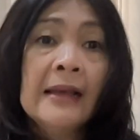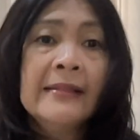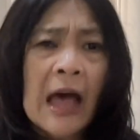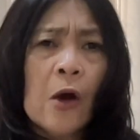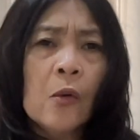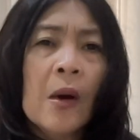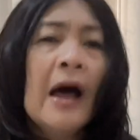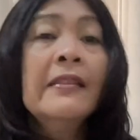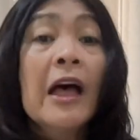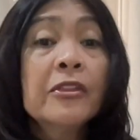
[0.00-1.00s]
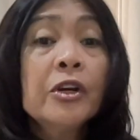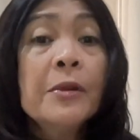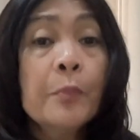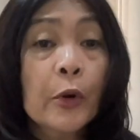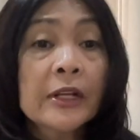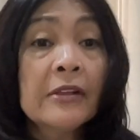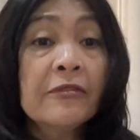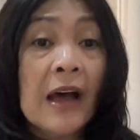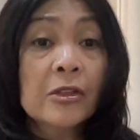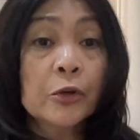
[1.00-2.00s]
Now, another important
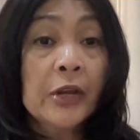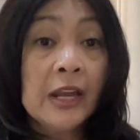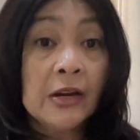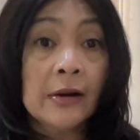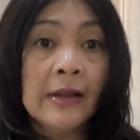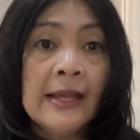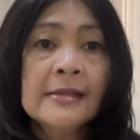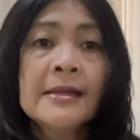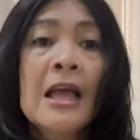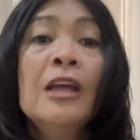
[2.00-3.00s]
factor here is